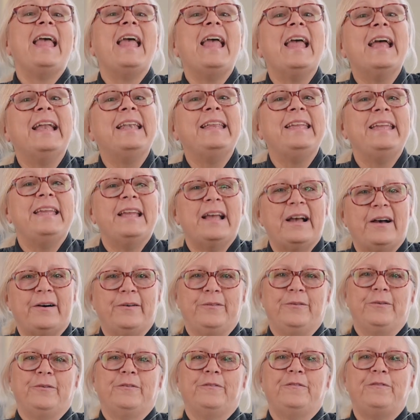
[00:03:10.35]
any
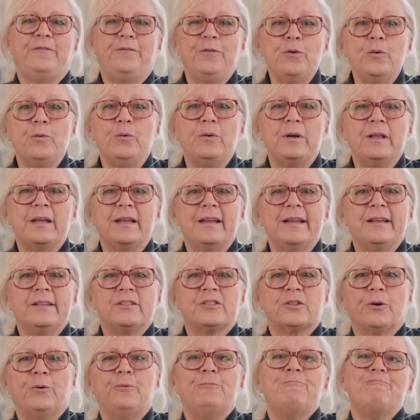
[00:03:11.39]
other food.
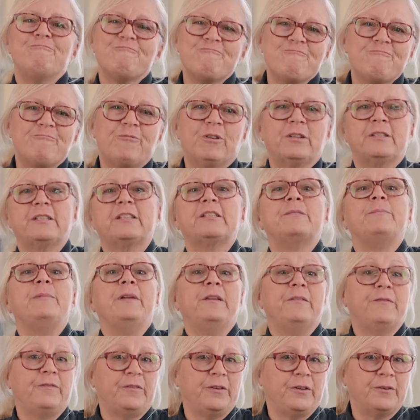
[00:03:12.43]
So, what does this
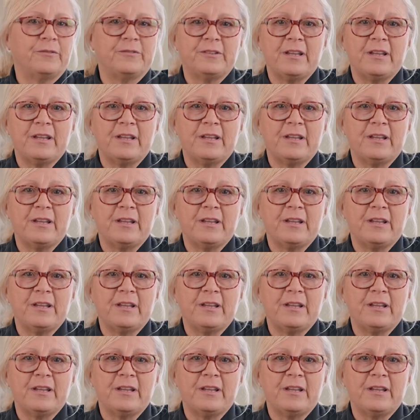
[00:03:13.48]
mean for your